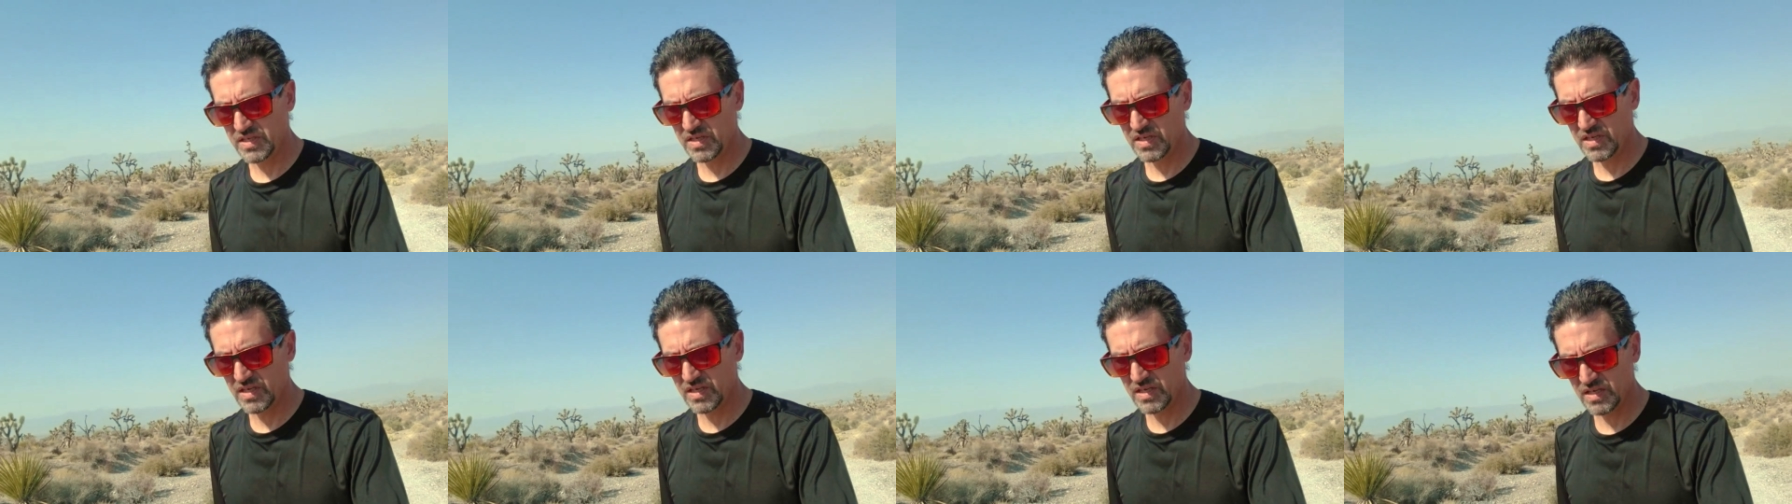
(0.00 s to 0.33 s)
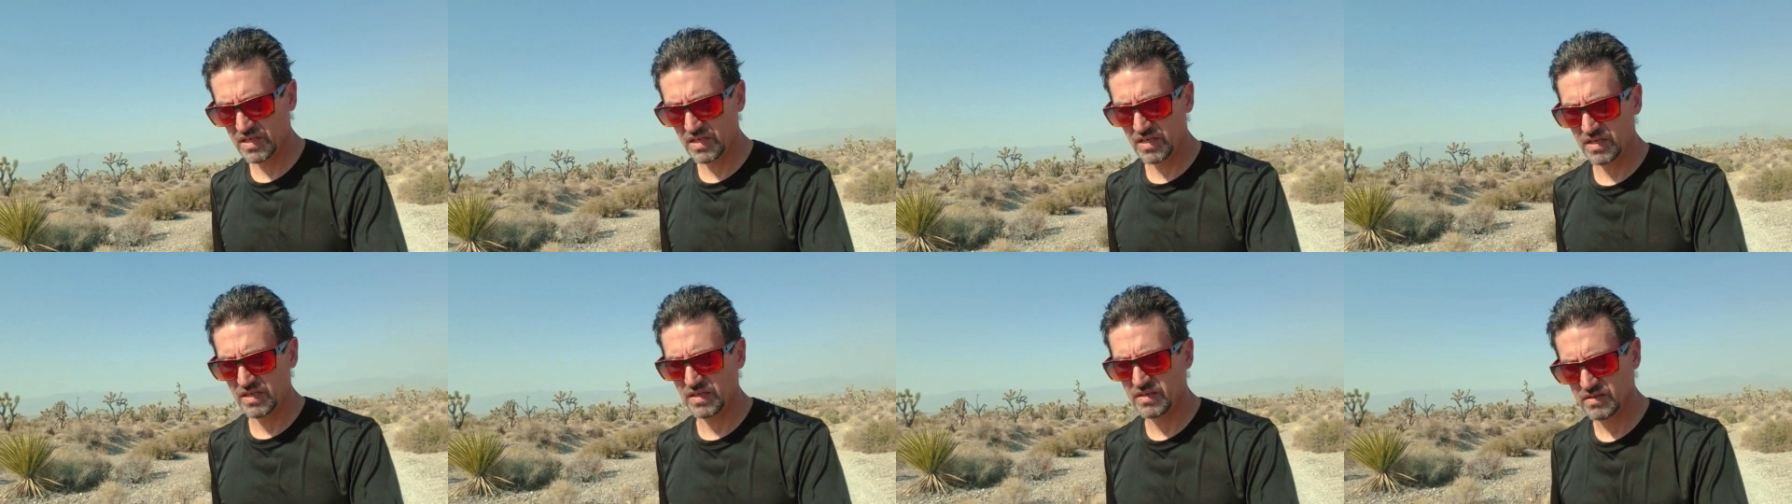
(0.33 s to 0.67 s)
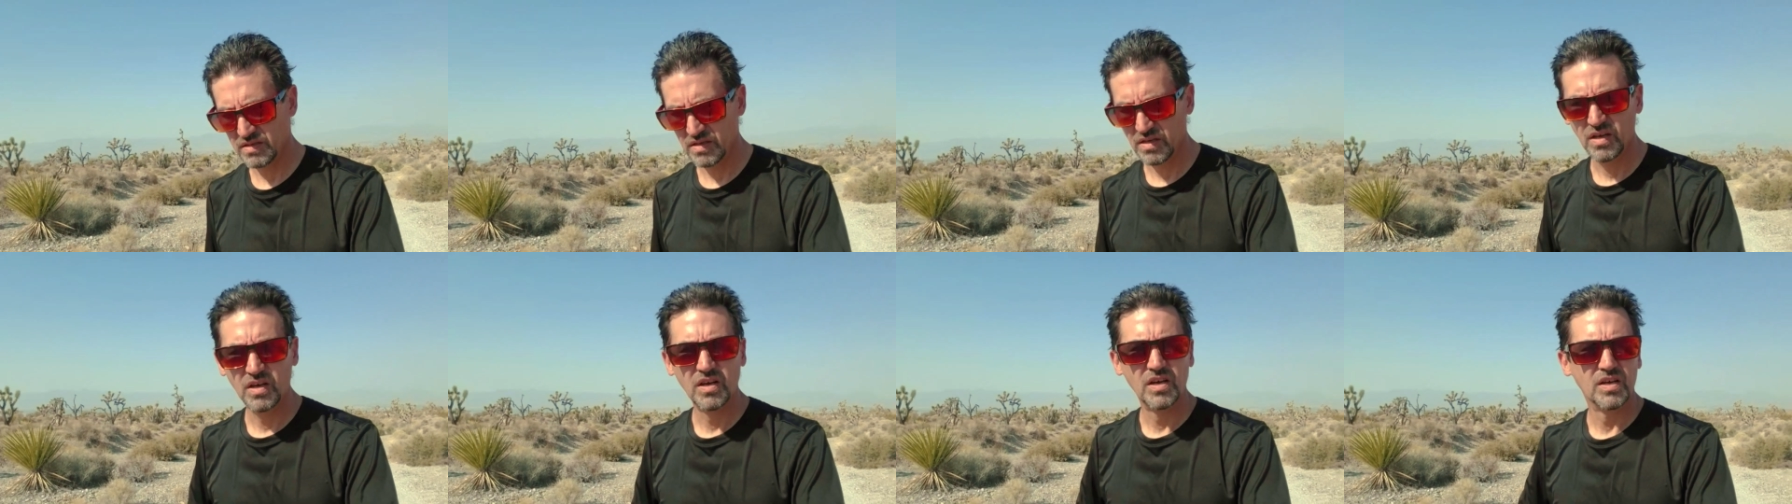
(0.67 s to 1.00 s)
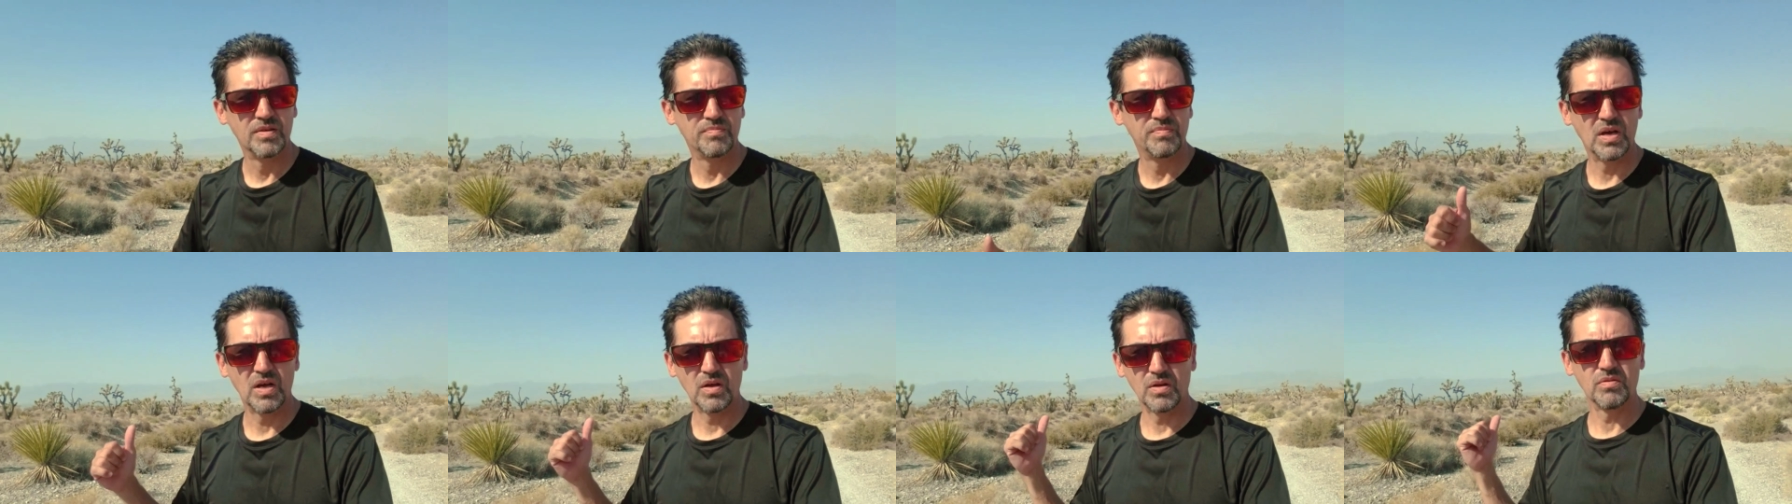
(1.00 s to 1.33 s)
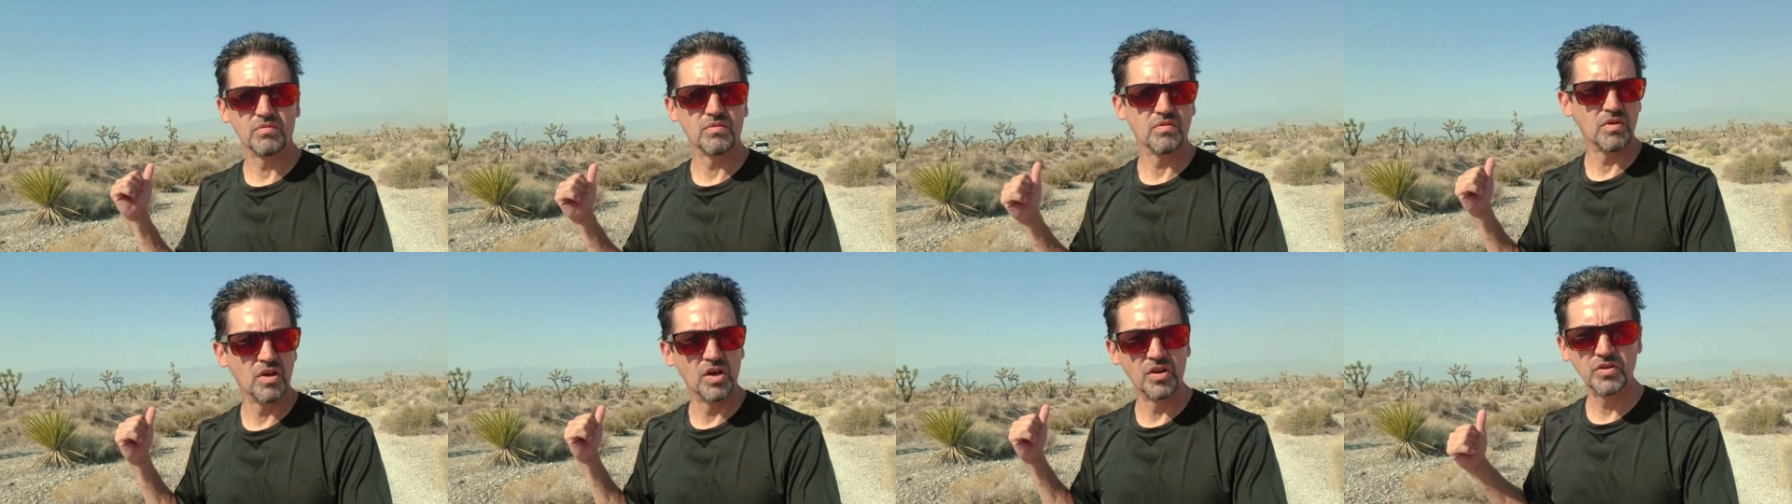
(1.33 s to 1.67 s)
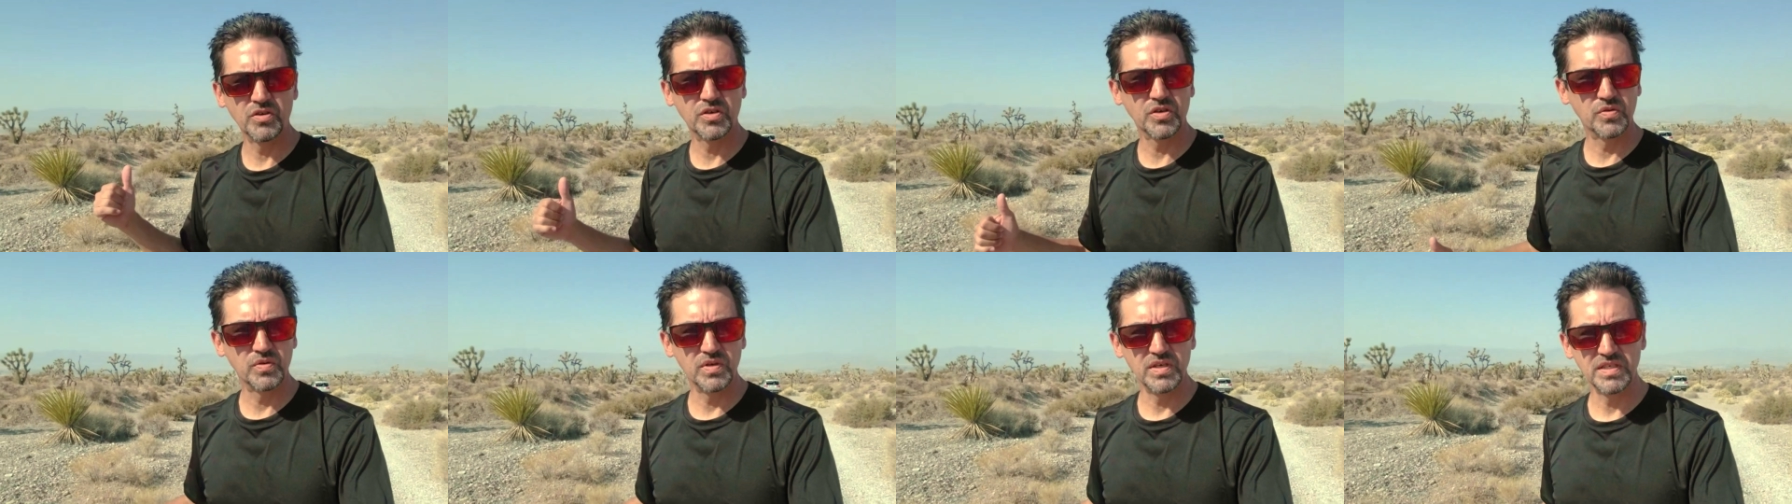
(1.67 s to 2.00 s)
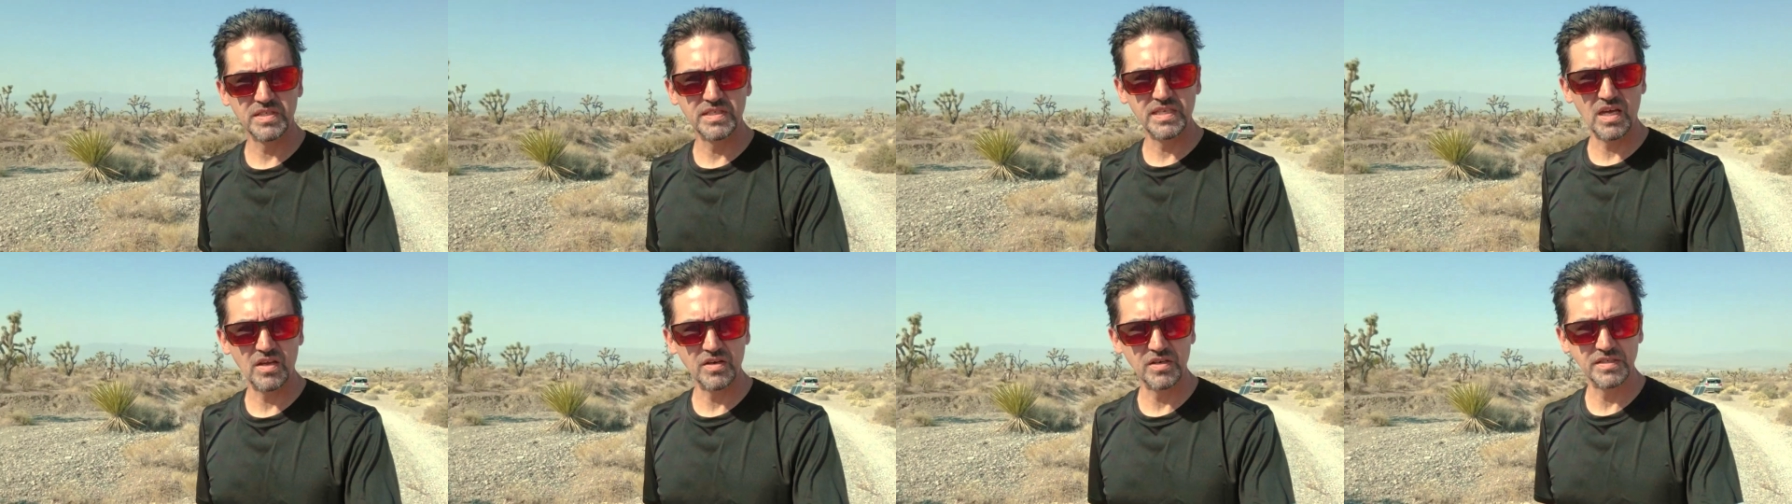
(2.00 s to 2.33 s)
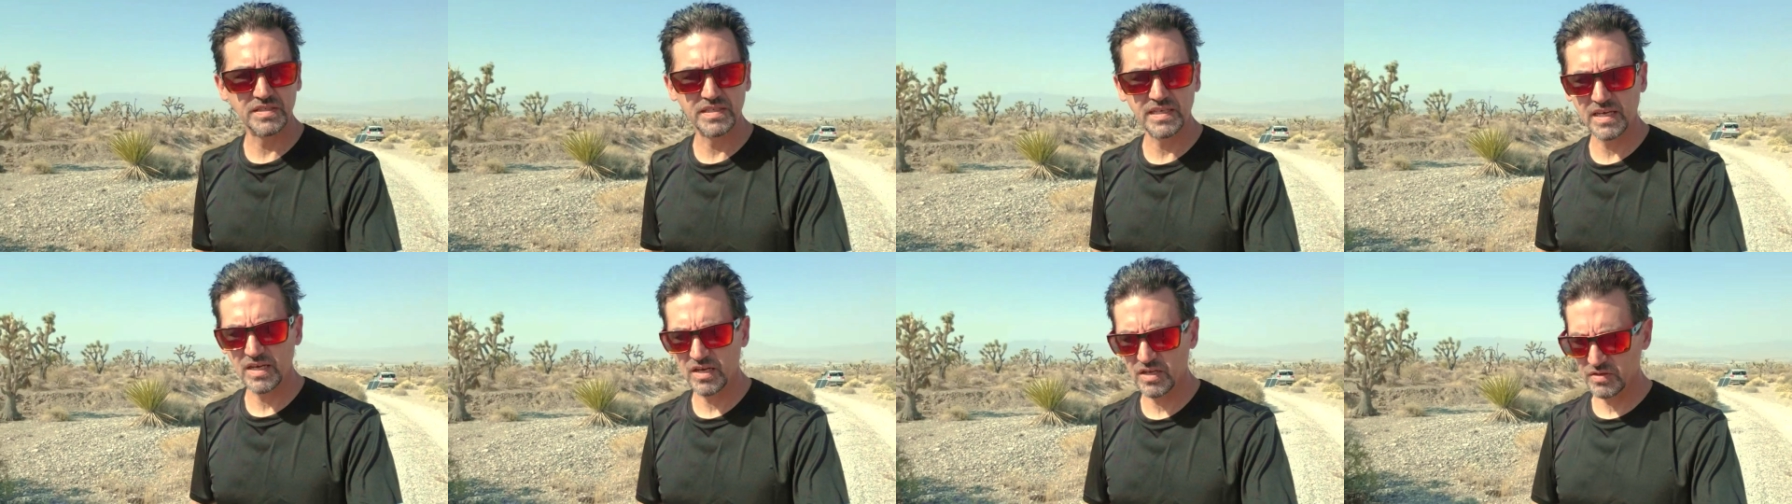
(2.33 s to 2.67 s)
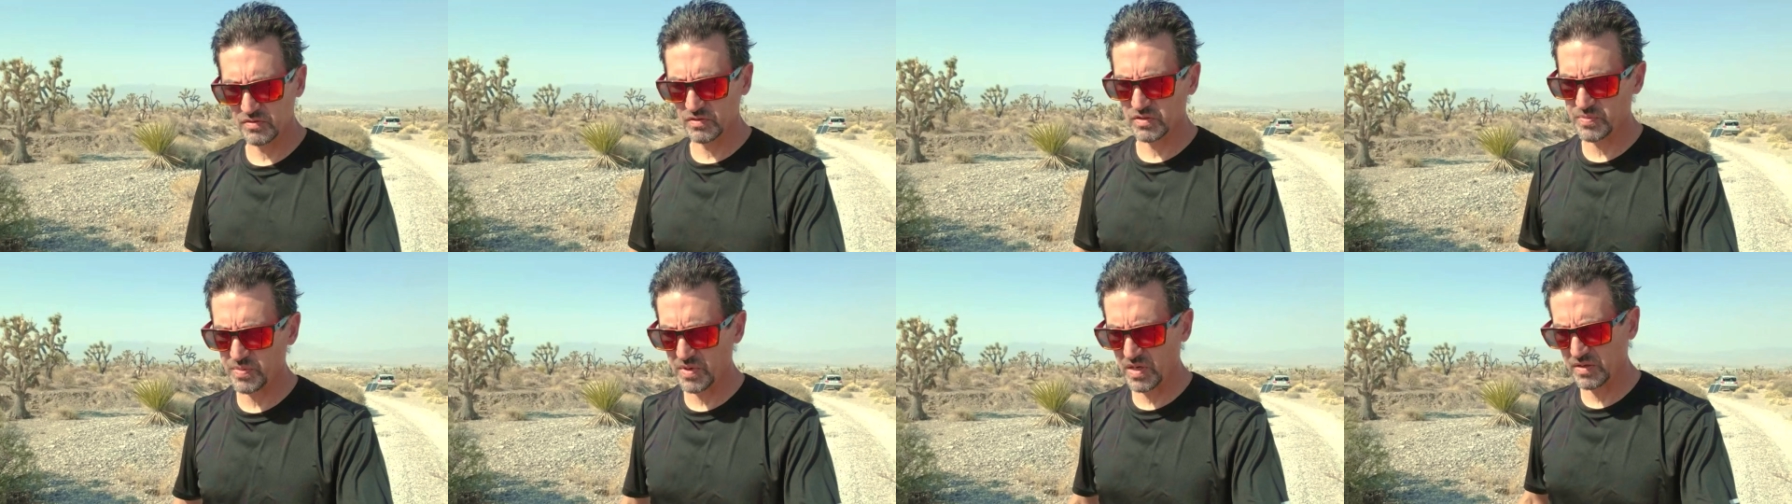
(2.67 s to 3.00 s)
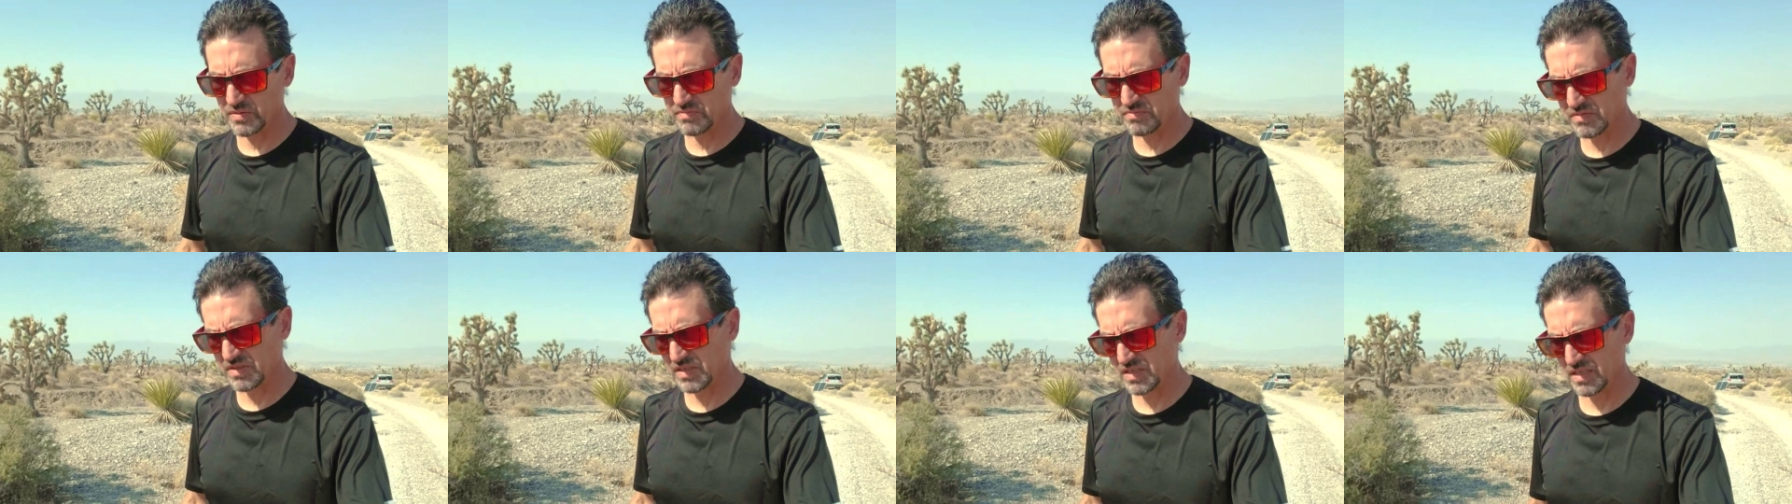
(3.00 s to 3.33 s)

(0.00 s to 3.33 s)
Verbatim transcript: about 100 degrees down in town. It was about